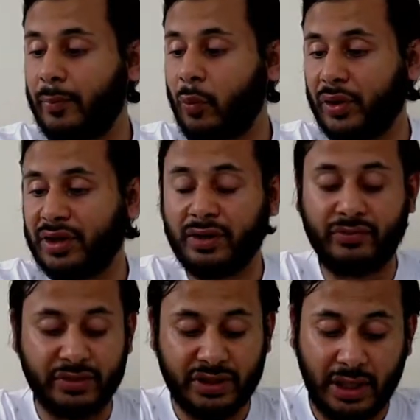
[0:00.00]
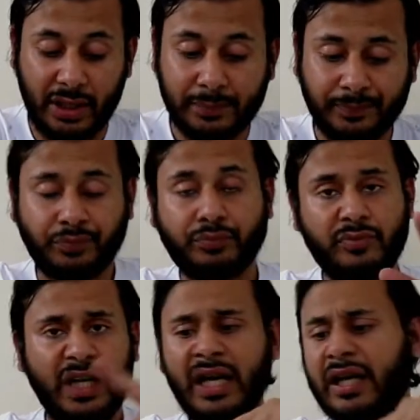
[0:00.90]
what the difference are.
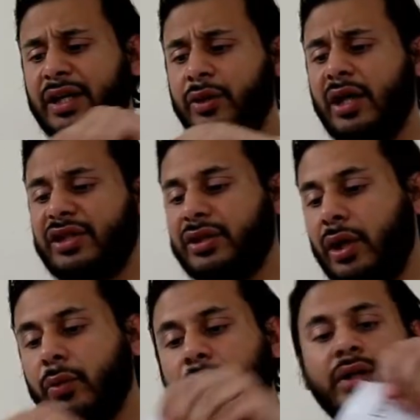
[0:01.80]
I'll let you guys know.